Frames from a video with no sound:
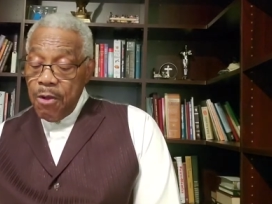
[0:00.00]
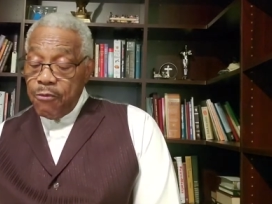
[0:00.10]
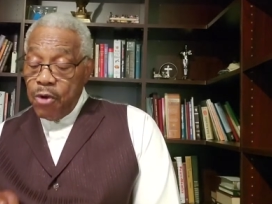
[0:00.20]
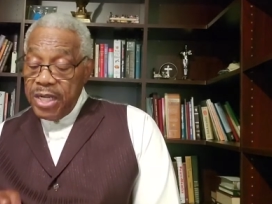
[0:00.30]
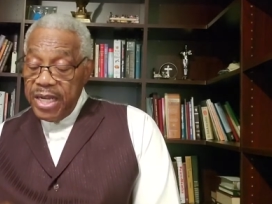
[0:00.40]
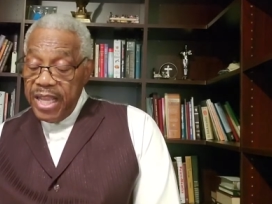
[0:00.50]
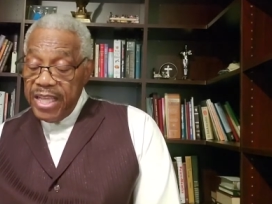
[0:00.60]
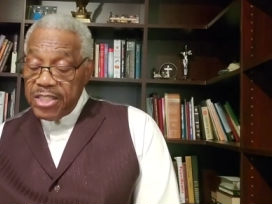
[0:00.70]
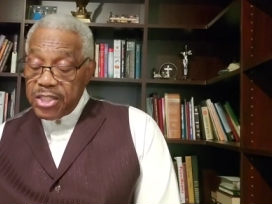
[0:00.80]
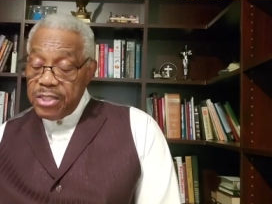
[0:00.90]
For
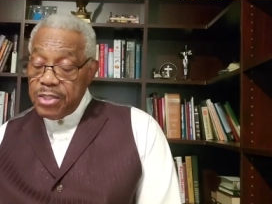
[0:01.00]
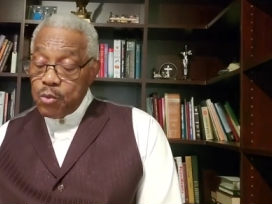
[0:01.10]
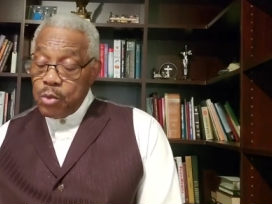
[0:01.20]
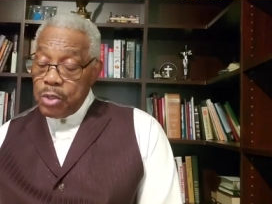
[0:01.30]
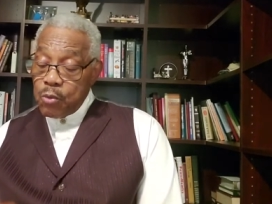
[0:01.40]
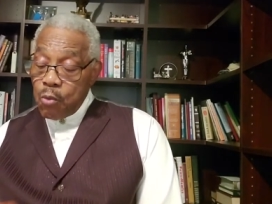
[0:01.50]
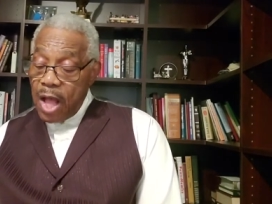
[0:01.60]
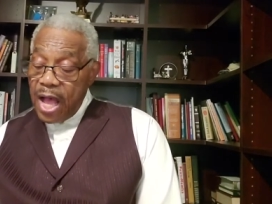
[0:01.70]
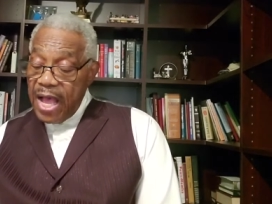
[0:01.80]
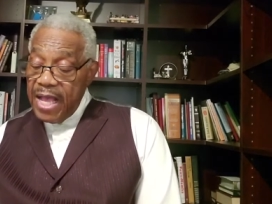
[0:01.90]
nations will
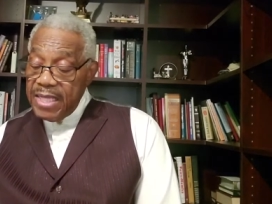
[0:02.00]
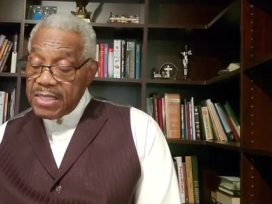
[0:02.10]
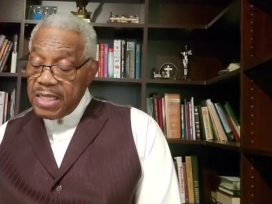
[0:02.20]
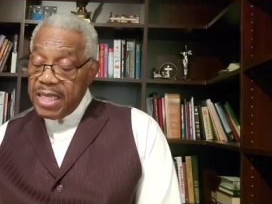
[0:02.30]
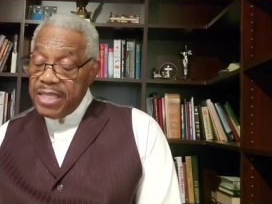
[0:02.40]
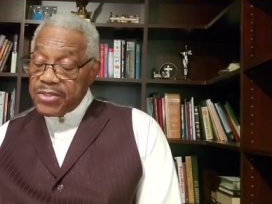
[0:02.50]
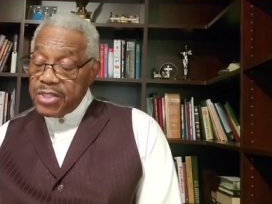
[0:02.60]
rise against